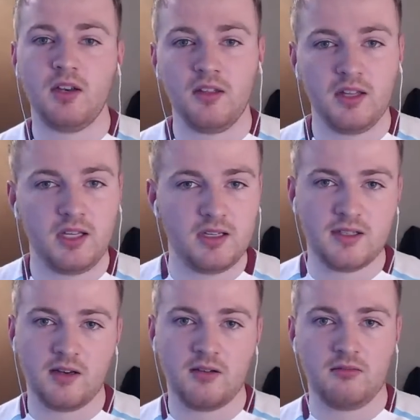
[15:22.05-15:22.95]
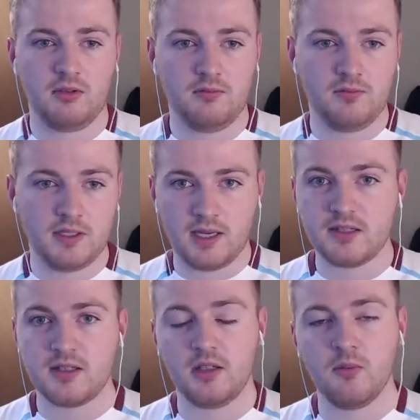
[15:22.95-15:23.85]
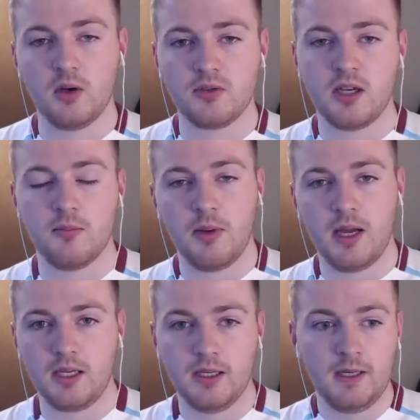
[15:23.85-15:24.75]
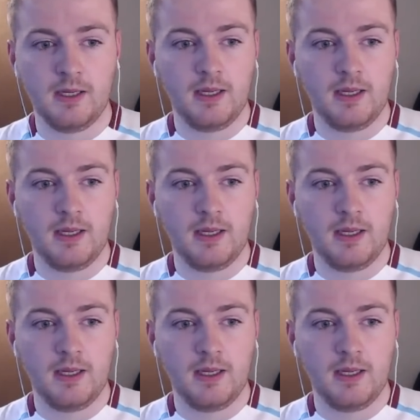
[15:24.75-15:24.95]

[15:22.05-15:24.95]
I think he's done fantastically well to come back